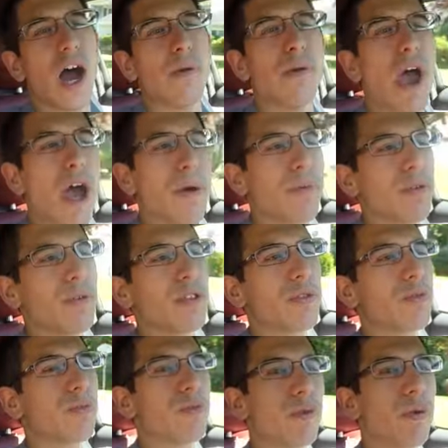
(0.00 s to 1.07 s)
I'm happy with
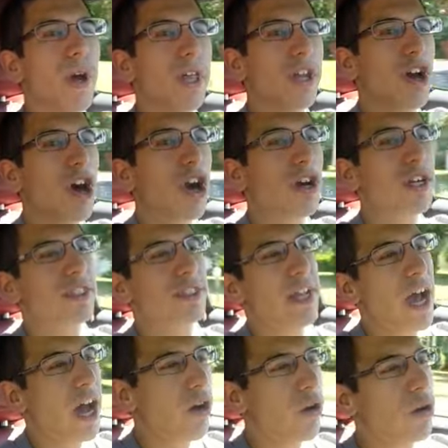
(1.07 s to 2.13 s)
the way the car is
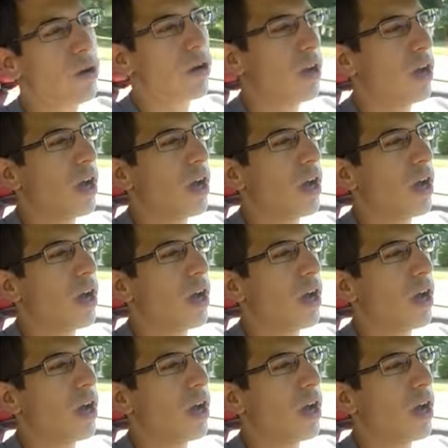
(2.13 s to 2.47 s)
now.